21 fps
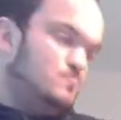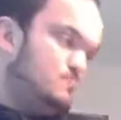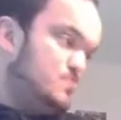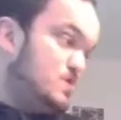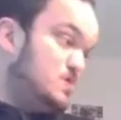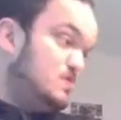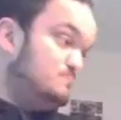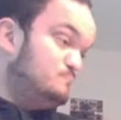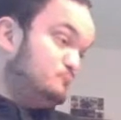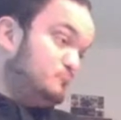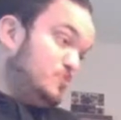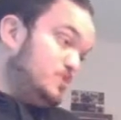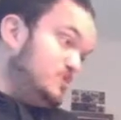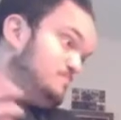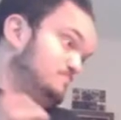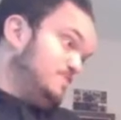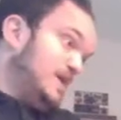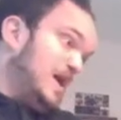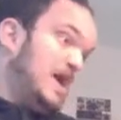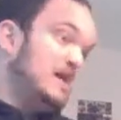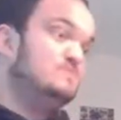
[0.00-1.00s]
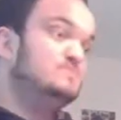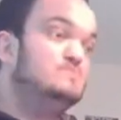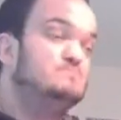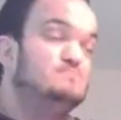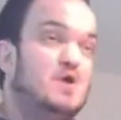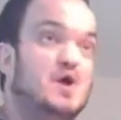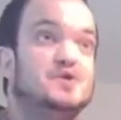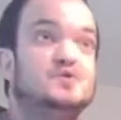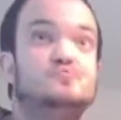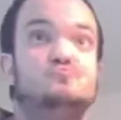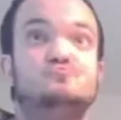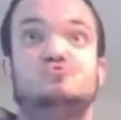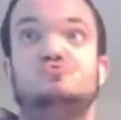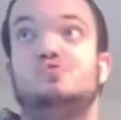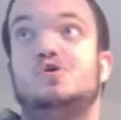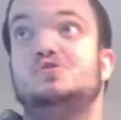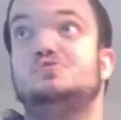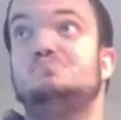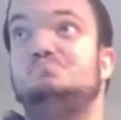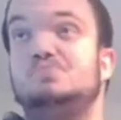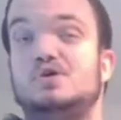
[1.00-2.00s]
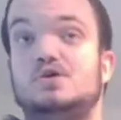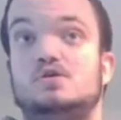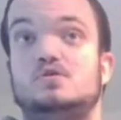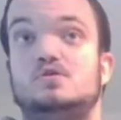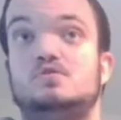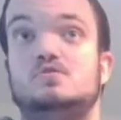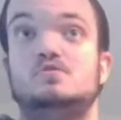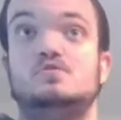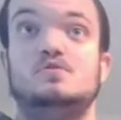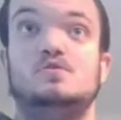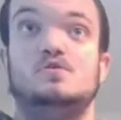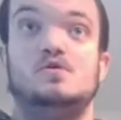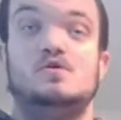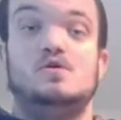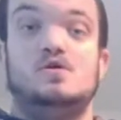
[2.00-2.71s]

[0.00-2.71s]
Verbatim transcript: we can bring back the micro USB